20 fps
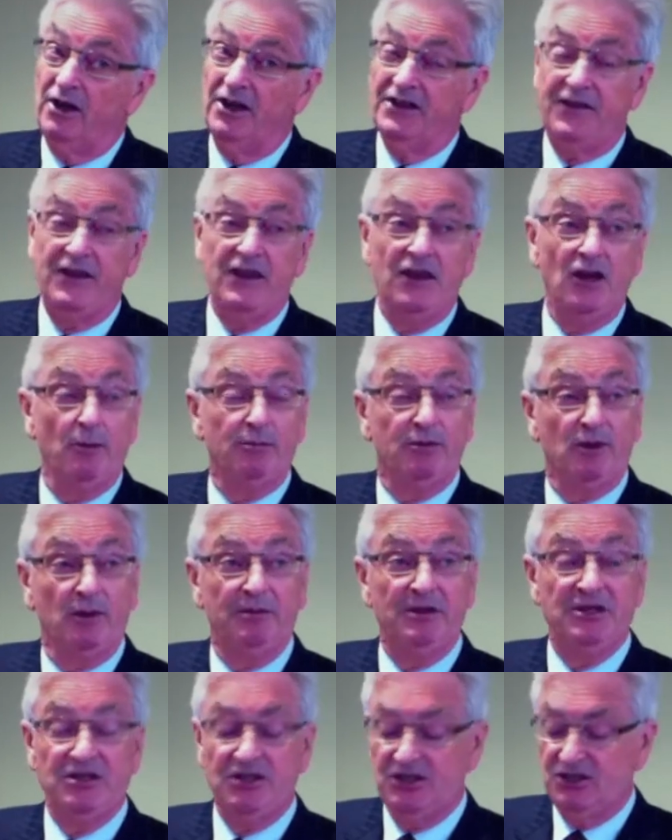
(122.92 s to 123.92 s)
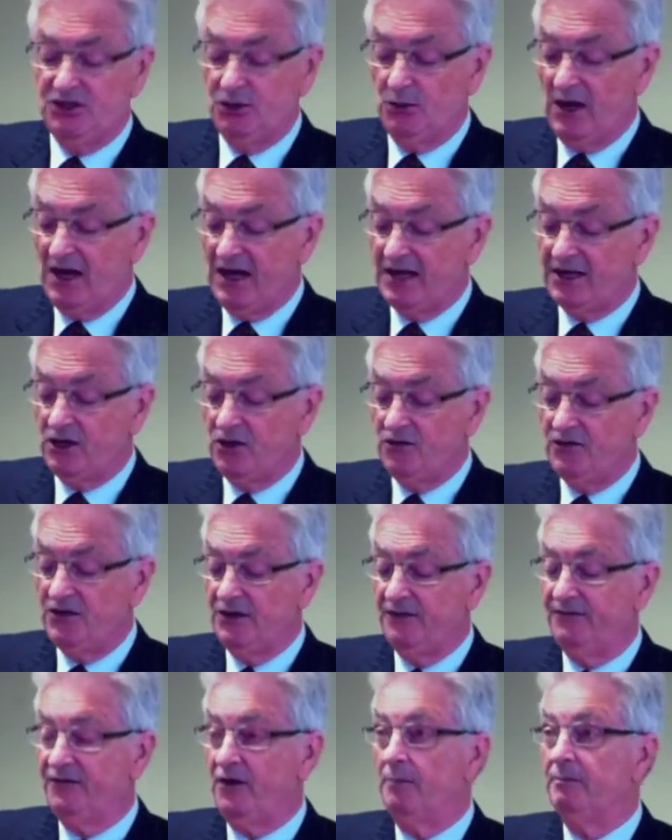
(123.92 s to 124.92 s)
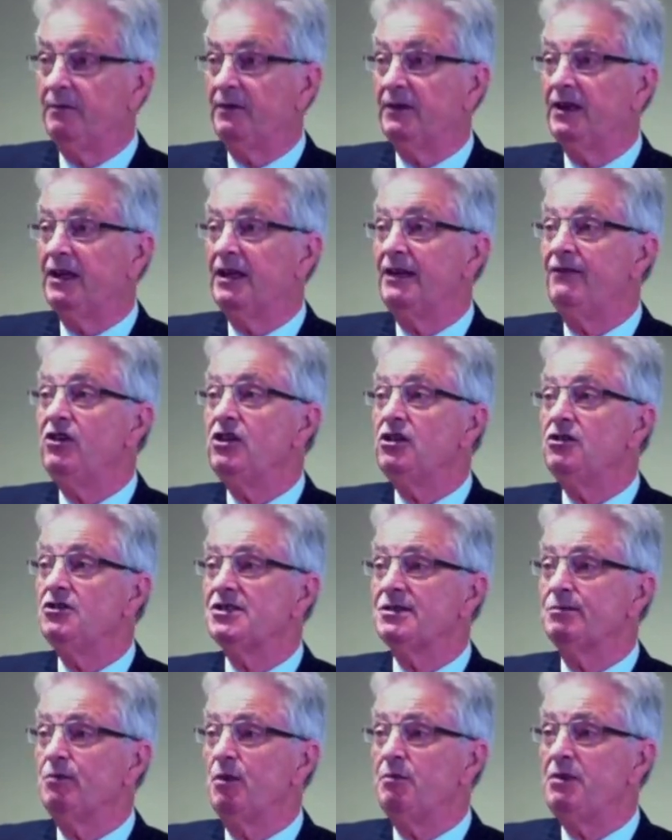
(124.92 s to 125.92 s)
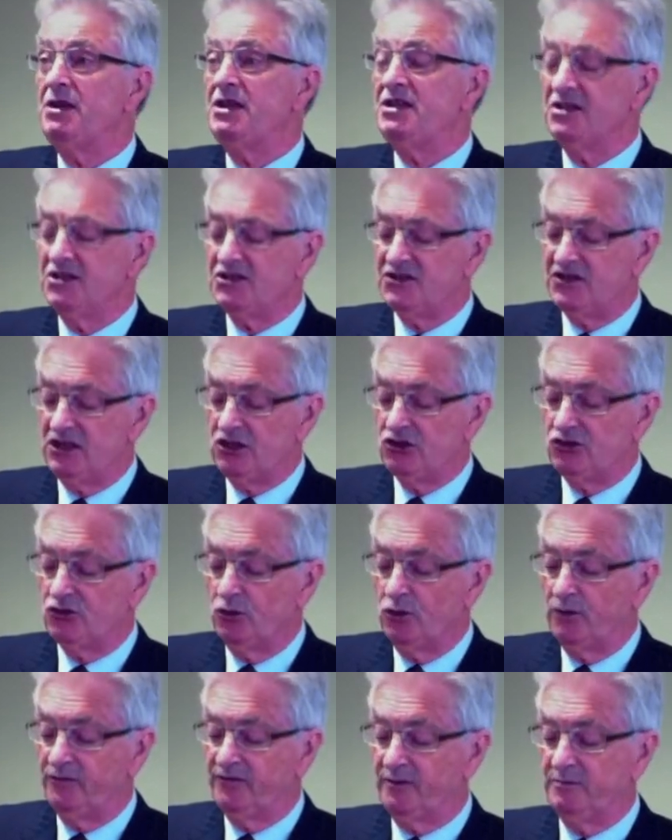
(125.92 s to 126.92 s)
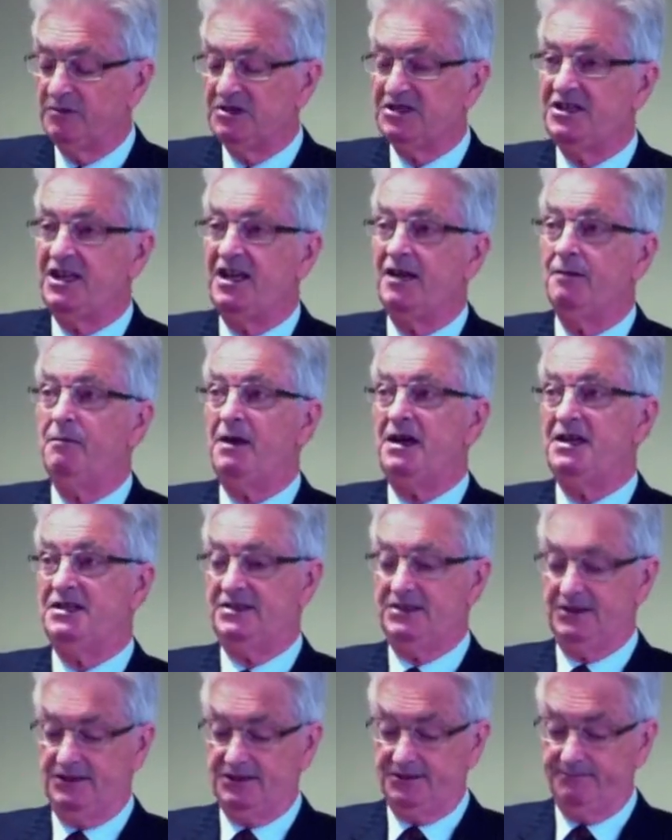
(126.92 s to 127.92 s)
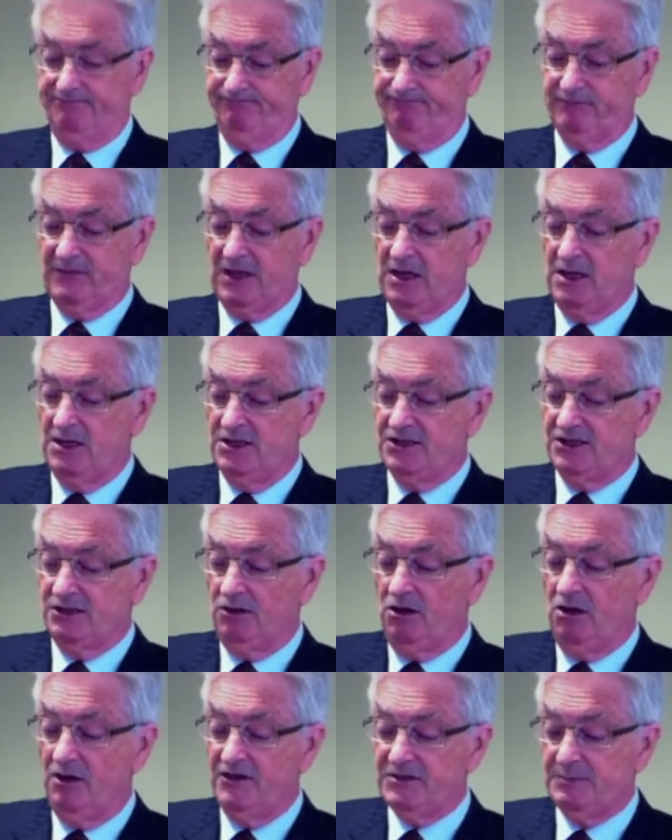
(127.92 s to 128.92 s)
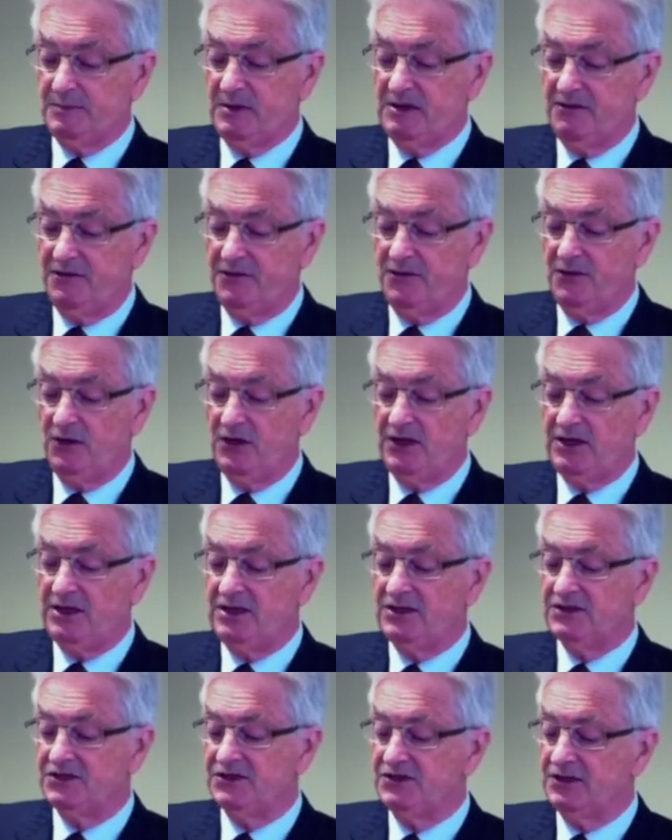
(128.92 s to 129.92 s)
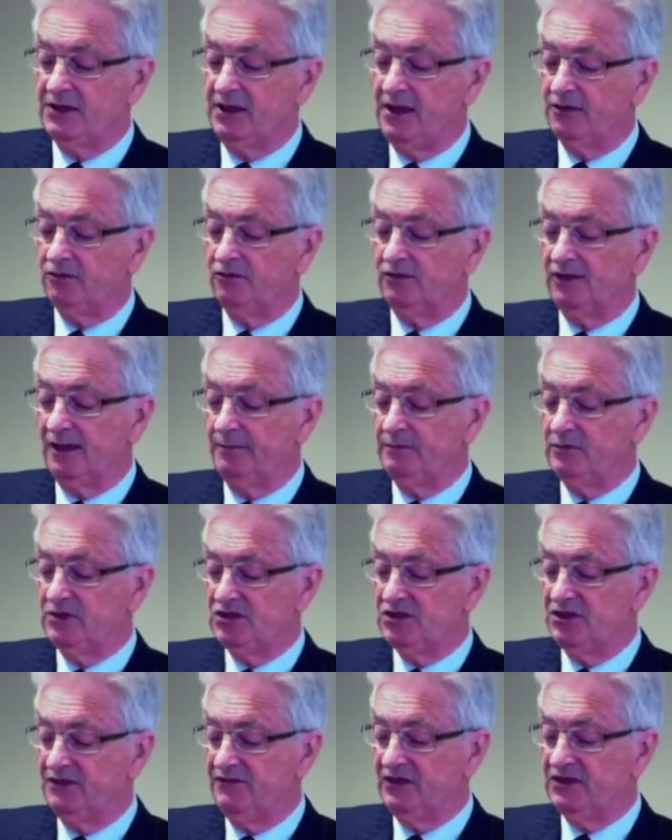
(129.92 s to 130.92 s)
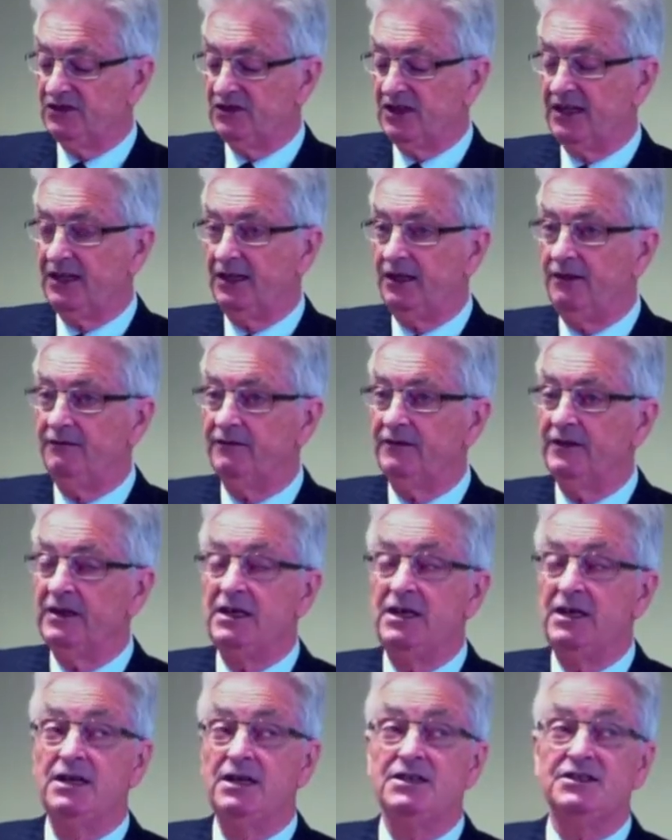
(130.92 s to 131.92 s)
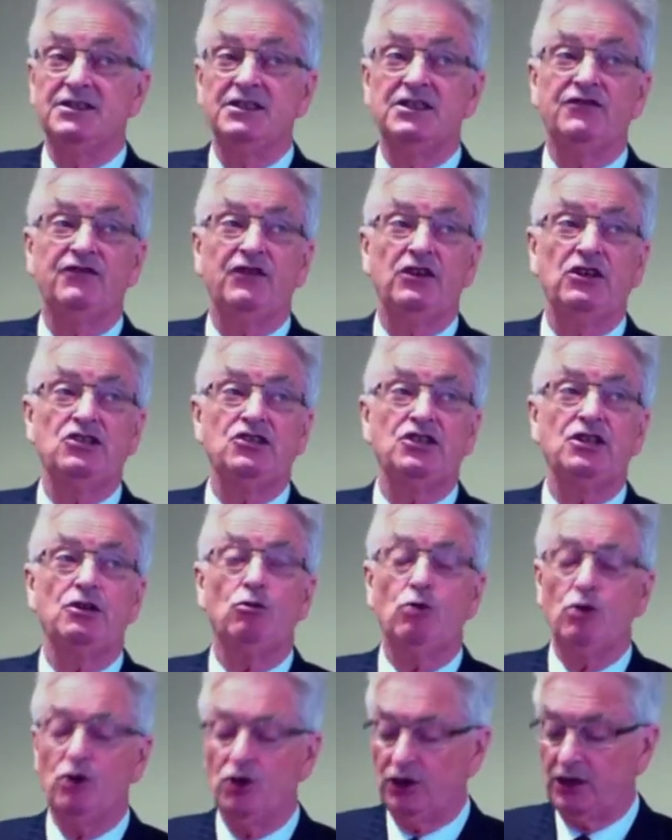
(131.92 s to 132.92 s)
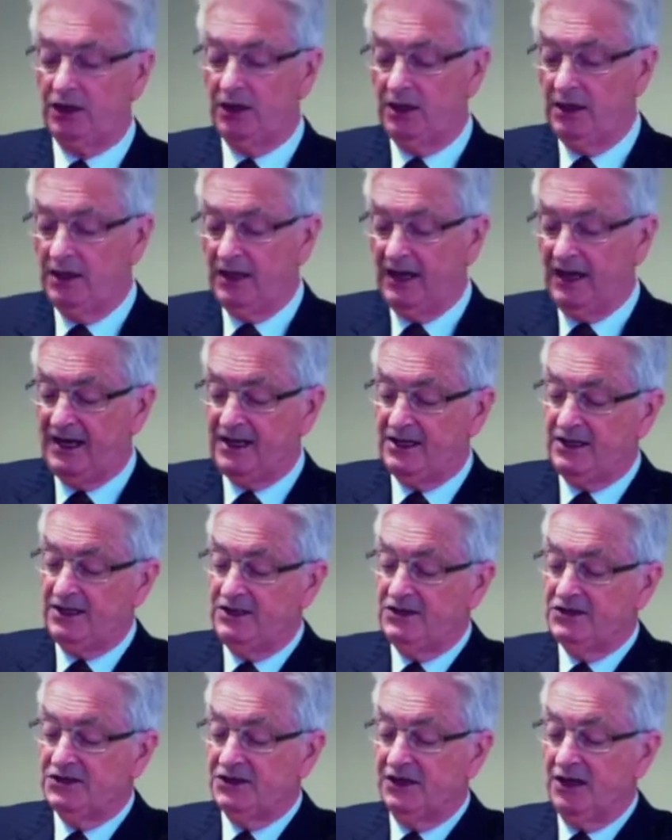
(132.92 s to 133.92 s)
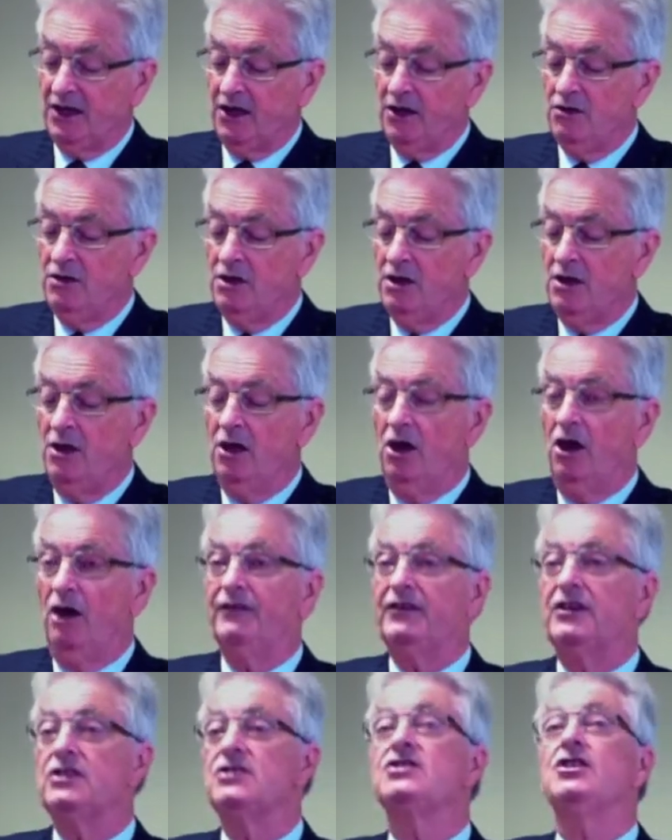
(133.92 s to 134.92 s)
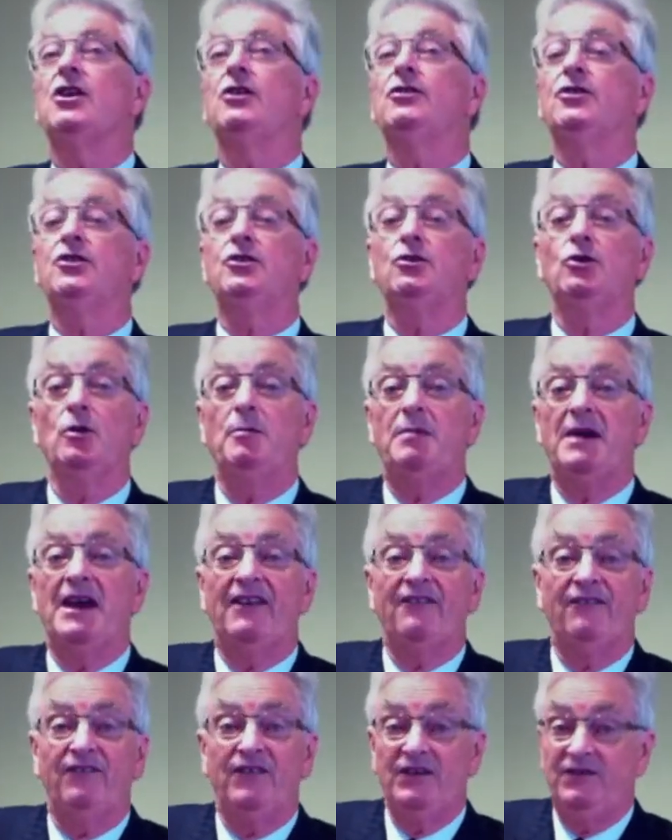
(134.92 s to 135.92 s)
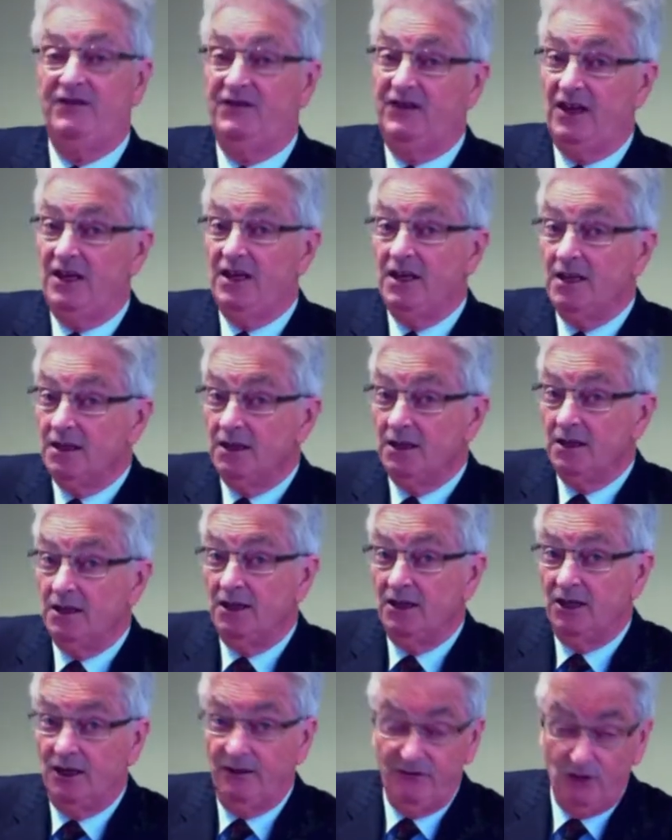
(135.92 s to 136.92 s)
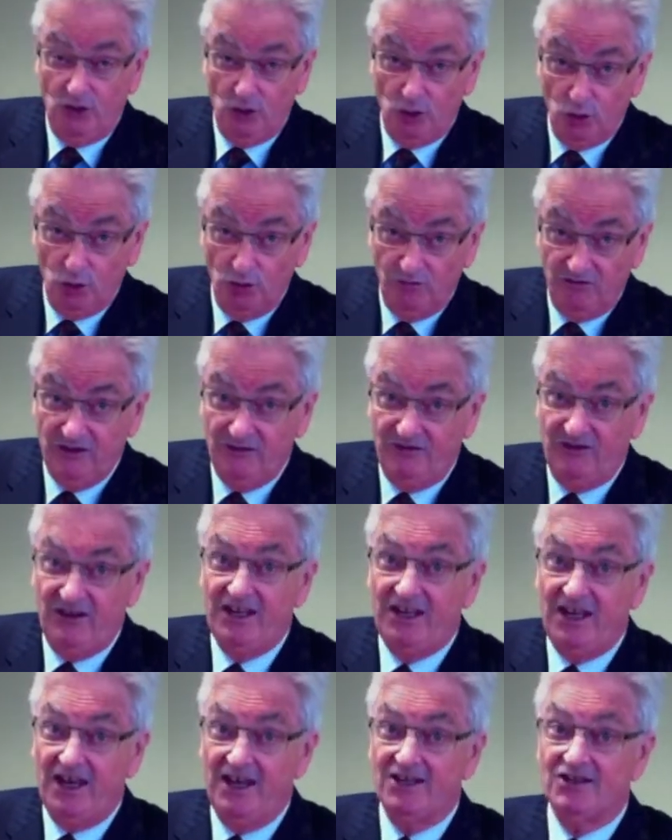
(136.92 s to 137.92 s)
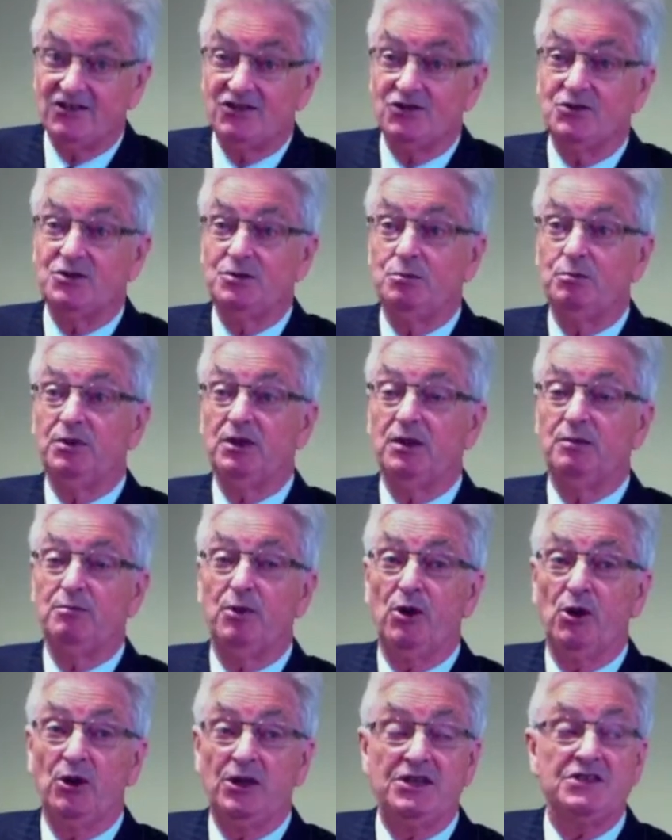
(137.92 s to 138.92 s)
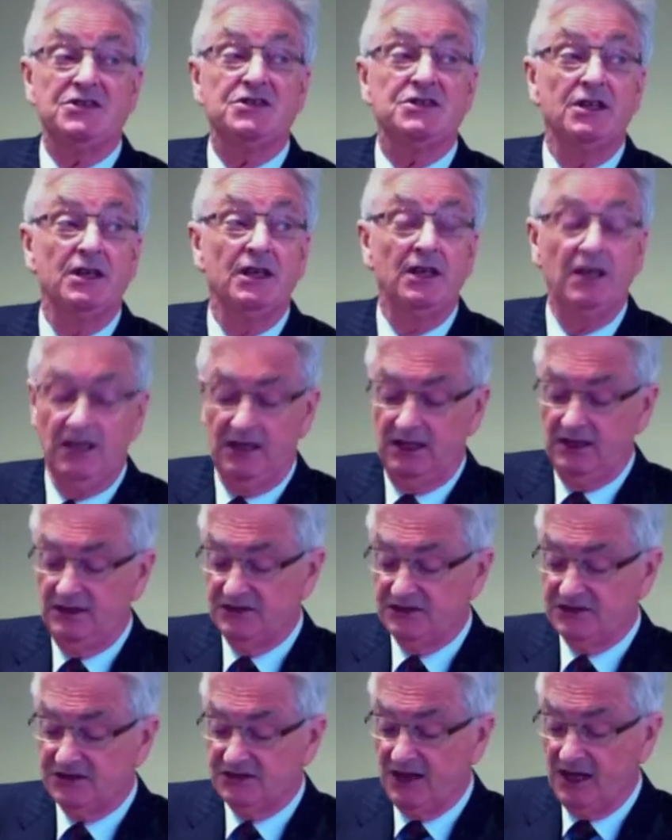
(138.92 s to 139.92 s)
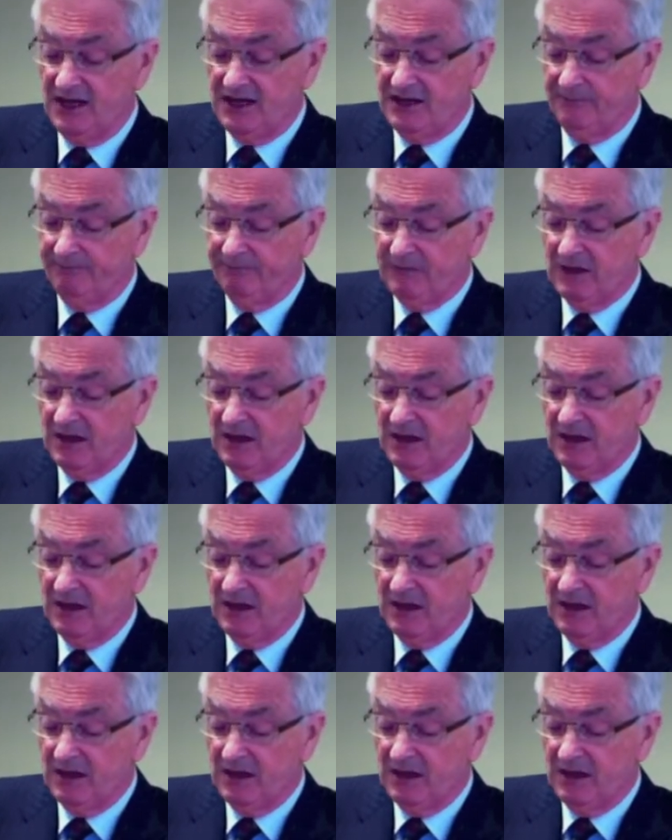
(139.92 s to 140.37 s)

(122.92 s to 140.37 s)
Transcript: I think I probably need to argue that if I'm giving you some opinions, they're drawn from a sound basis. So I spent 30 years as a local government chief executive. Since finishing work 8 years ago, I've consulted to about 50 of you, 50 councils and peak bodies in the state.